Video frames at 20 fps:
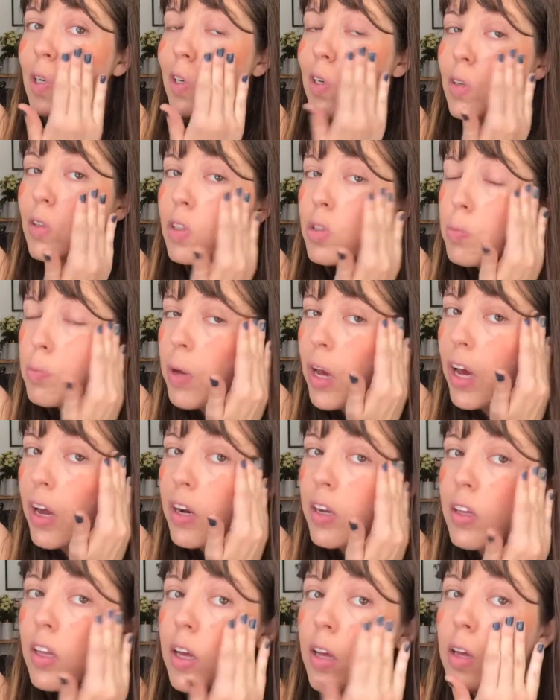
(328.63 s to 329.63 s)
I'm just
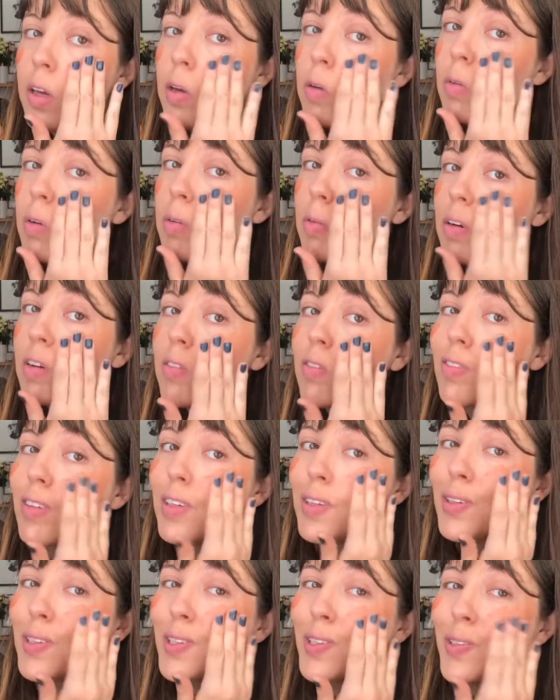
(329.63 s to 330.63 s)
patting that in with my
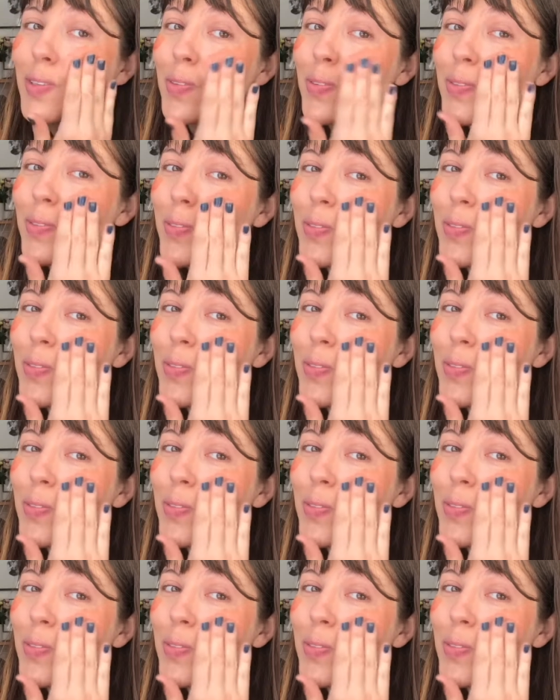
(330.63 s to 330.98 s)
fingers.